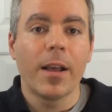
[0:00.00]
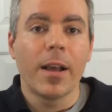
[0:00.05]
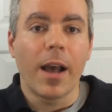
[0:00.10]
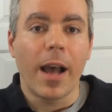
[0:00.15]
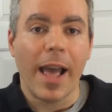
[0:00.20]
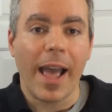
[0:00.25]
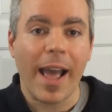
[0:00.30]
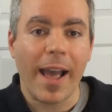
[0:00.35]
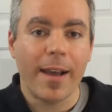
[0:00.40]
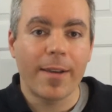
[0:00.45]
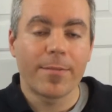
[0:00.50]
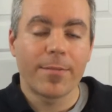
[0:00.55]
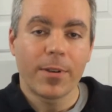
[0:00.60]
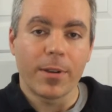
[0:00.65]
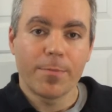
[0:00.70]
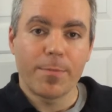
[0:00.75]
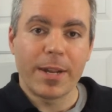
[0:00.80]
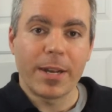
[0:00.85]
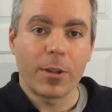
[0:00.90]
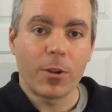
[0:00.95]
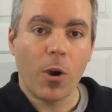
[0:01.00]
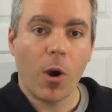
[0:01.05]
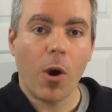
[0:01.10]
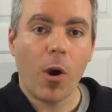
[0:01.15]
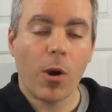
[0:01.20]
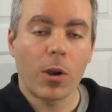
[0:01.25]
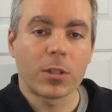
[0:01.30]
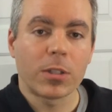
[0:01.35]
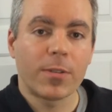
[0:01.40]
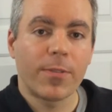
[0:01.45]
have been
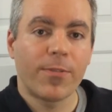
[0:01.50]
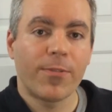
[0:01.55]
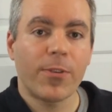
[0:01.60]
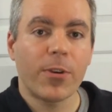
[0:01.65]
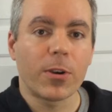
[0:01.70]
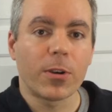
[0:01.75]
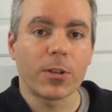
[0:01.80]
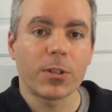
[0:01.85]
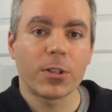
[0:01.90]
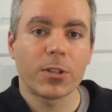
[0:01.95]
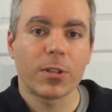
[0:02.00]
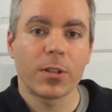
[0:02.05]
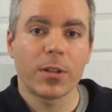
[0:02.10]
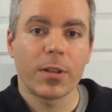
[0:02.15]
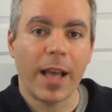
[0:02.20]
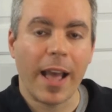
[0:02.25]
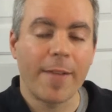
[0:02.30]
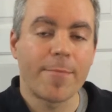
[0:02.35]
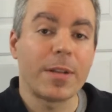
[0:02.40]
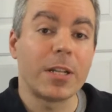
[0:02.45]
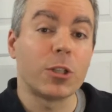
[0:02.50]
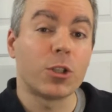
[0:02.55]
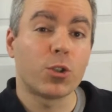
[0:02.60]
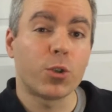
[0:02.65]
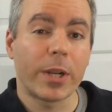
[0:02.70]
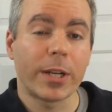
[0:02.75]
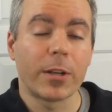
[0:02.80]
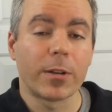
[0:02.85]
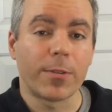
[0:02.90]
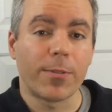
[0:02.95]

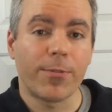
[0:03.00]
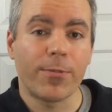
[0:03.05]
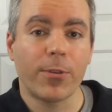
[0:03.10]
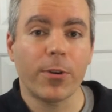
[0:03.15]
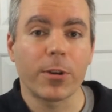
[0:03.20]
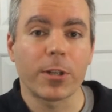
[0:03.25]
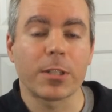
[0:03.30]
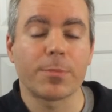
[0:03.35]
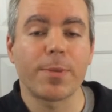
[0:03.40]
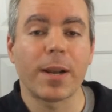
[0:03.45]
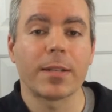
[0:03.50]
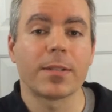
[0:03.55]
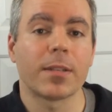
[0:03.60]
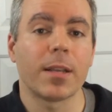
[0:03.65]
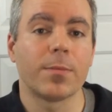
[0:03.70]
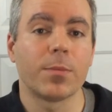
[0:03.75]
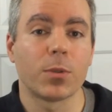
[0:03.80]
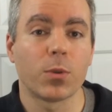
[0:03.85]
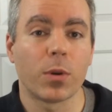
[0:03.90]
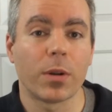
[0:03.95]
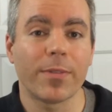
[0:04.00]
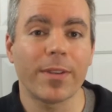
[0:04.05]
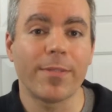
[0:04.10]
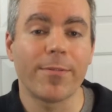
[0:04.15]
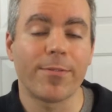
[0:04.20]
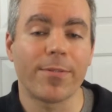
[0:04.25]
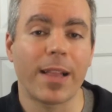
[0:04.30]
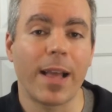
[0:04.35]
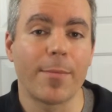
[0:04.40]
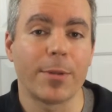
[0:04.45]
triggered first by some sort of
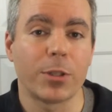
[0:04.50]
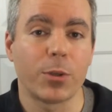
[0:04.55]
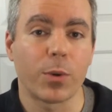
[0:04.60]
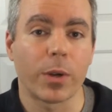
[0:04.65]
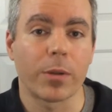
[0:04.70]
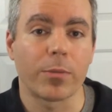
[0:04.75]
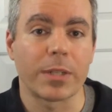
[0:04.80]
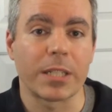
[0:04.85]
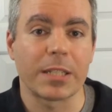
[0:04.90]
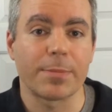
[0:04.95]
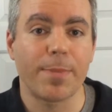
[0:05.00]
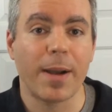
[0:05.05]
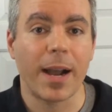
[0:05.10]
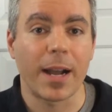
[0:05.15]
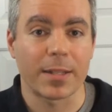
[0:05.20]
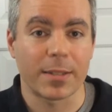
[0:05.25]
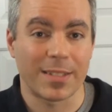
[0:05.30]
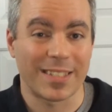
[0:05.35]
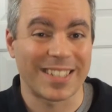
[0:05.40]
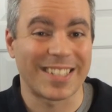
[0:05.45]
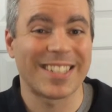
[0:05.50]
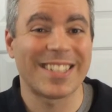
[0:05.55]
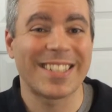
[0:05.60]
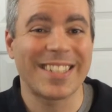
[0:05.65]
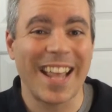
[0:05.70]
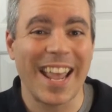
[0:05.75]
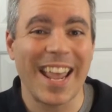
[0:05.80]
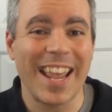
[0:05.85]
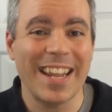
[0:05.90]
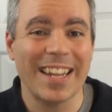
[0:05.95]
inflammatory response,
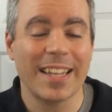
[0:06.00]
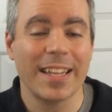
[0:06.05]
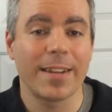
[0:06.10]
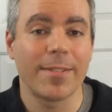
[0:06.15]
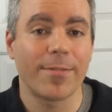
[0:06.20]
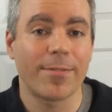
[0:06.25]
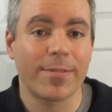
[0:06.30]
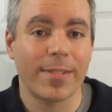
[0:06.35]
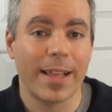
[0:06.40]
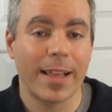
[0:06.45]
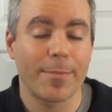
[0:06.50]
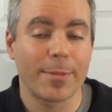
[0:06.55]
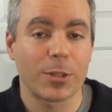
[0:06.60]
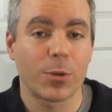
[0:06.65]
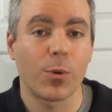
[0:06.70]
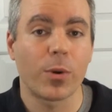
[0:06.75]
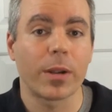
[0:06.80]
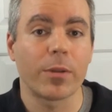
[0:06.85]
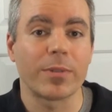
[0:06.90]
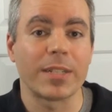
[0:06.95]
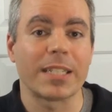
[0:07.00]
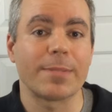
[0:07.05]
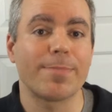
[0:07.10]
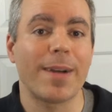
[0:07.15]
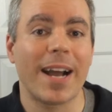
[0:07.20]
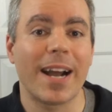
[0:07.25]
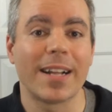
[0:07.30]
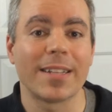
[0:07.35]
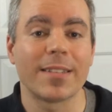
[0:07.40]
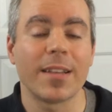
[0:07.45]
sustained inflammatory
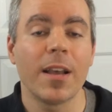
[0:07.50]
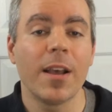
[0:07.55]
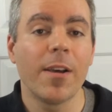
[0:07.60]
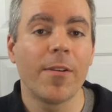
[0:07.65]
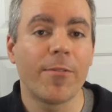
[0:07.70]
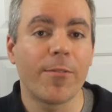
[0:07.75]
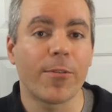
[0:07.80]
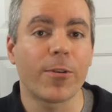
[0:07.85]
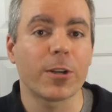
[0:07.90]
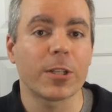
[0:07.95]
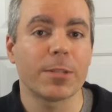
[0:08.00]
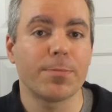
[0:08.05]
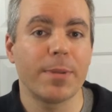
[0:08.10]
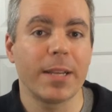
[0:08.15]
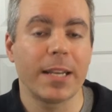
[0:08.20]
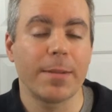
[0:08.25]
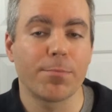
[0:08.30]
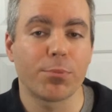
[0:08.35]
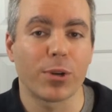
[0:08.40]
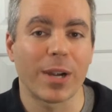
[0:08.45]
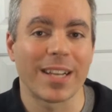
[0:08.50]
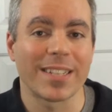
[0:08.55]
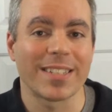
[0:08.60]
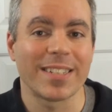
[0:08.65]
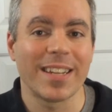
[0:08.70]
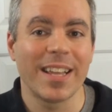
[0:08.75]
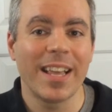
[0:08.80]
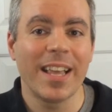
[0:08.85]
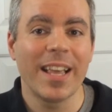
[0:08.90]
response first being present